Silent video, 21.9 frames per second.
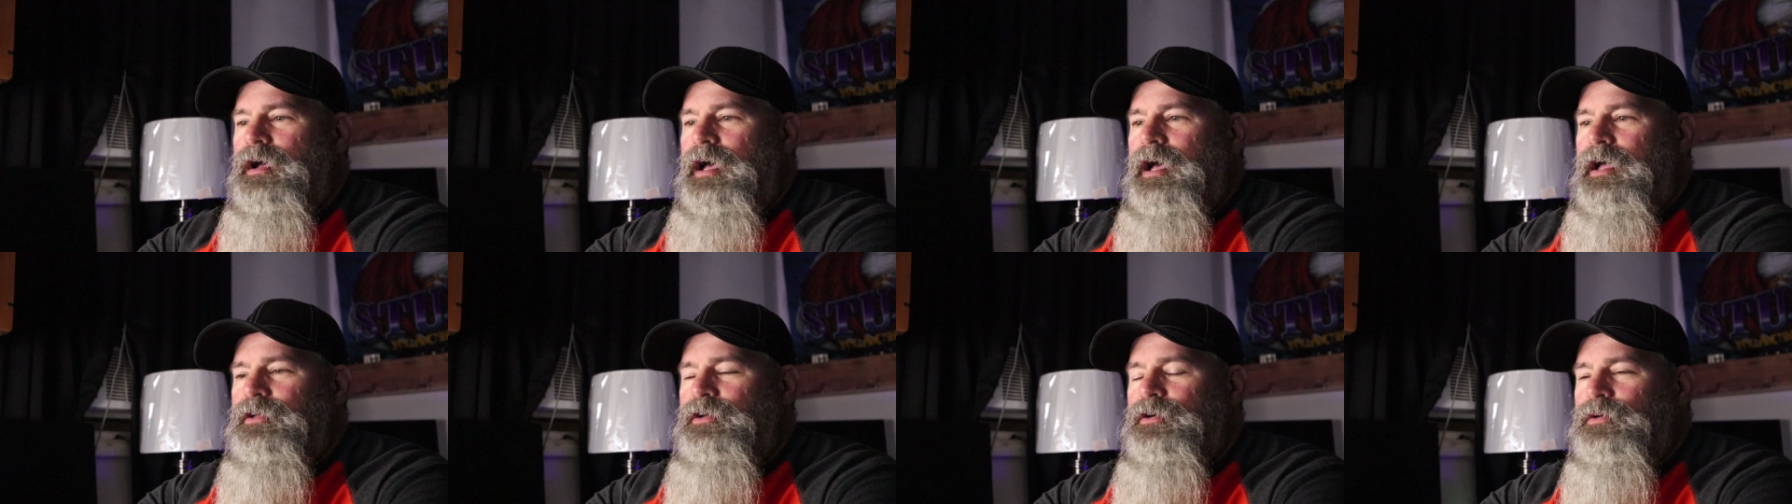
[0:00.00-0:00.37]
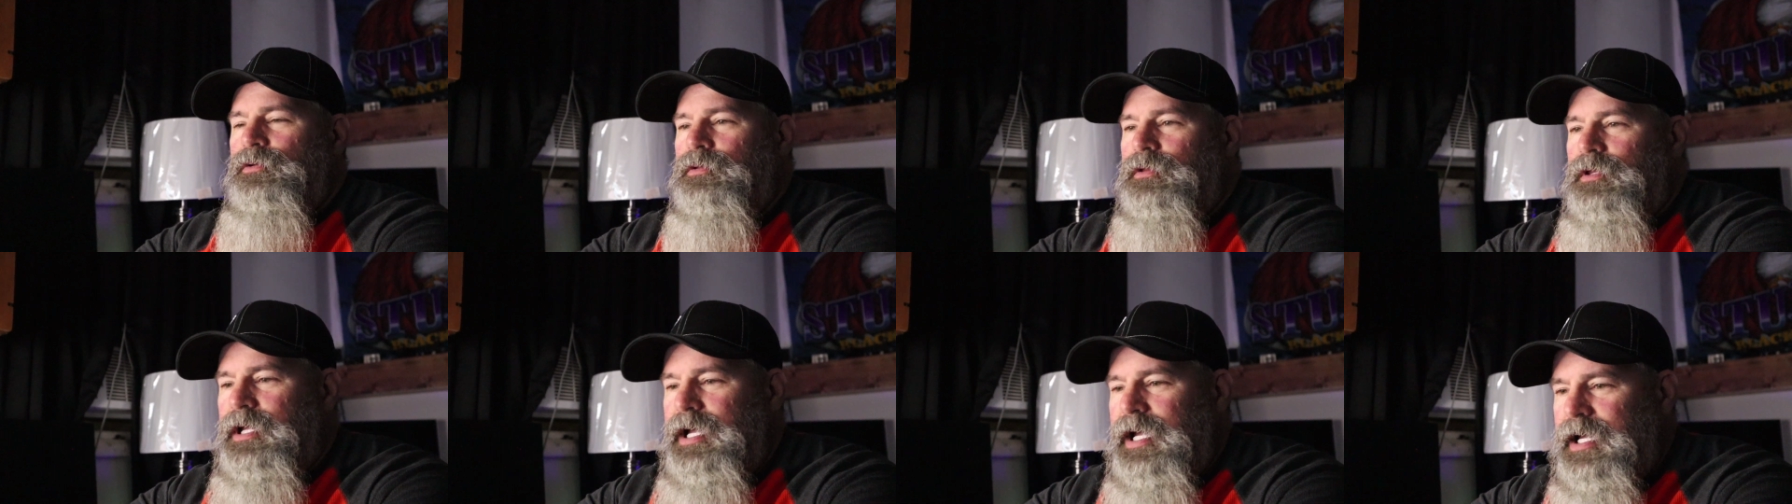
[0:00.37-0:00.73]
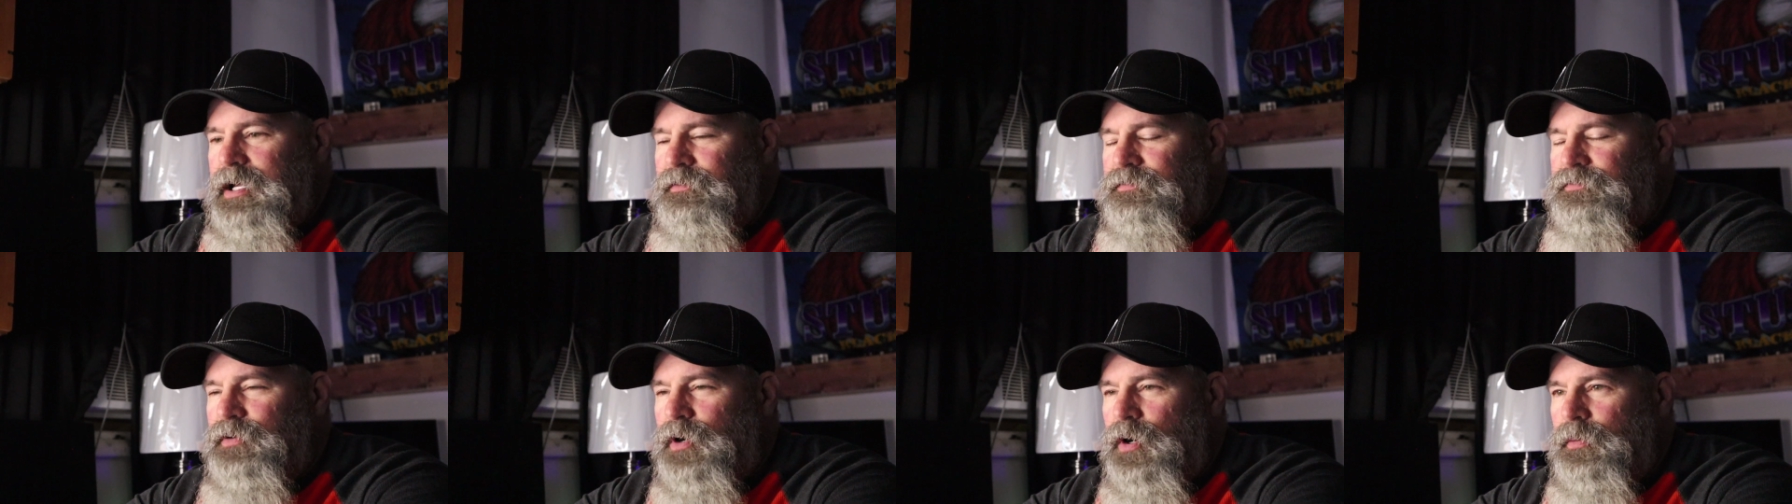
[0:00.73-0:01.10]
and you
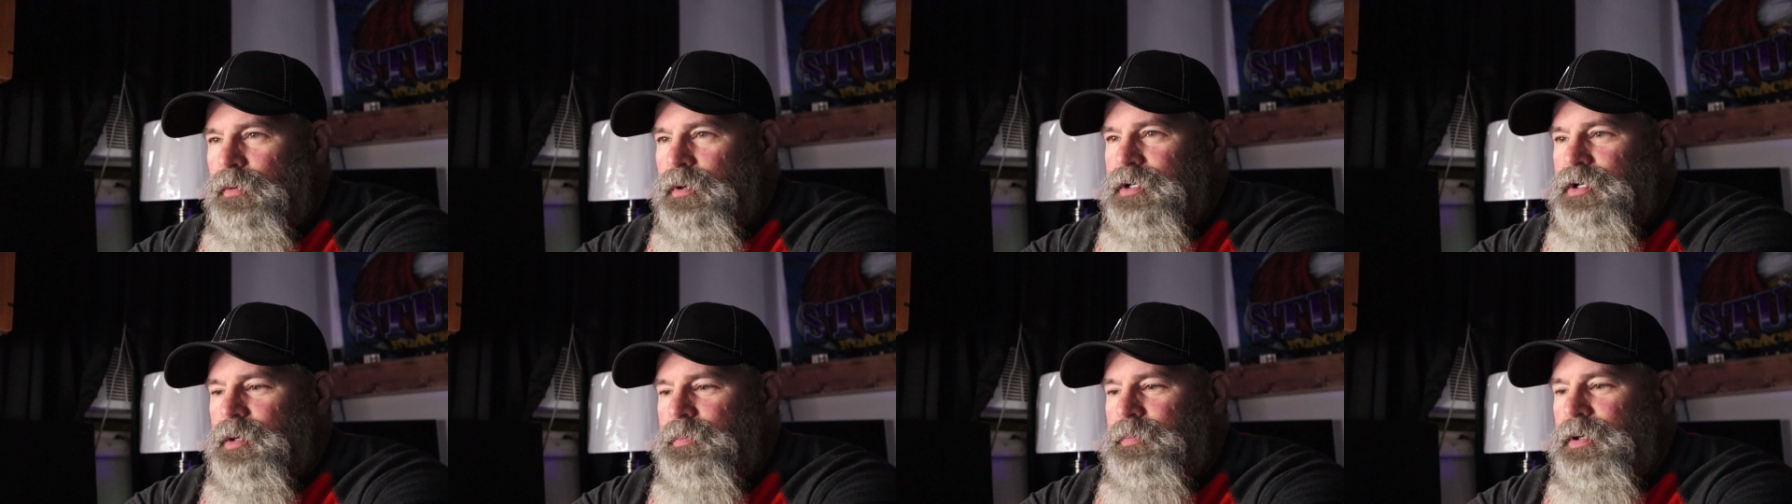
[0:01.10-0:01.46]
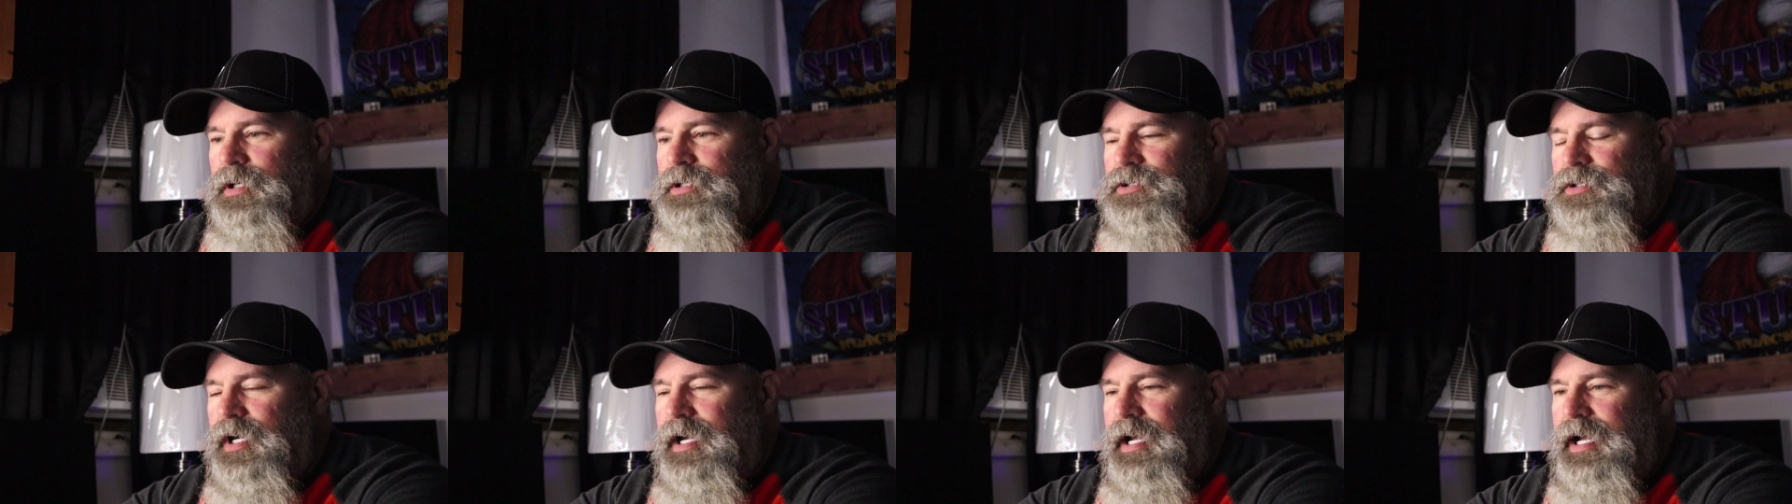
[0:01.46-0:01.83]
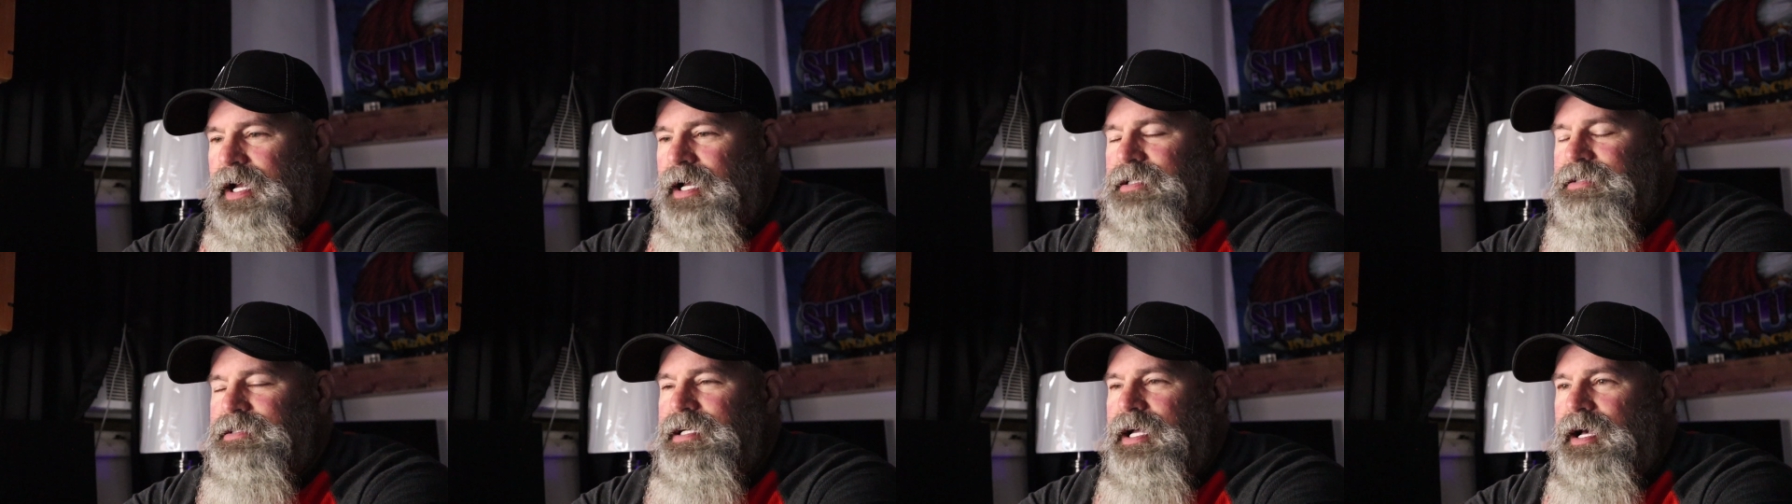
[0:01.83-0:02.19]
lean forward and you put your
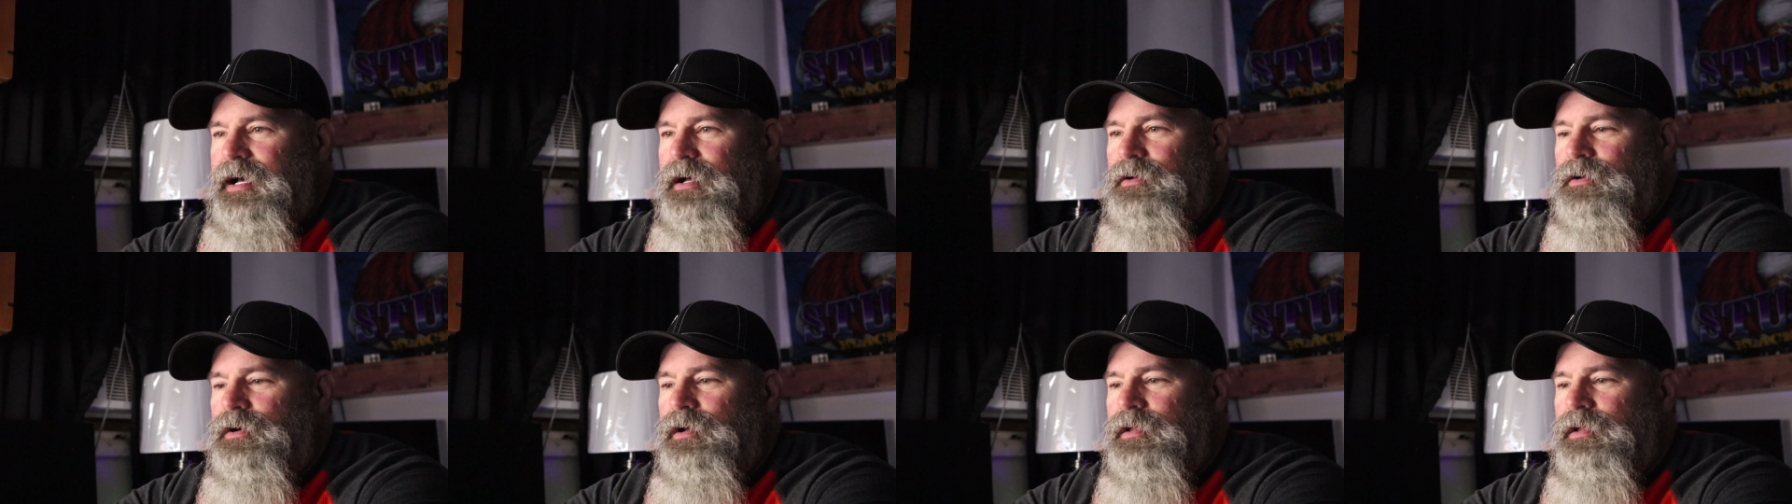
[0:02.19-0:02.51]
hands down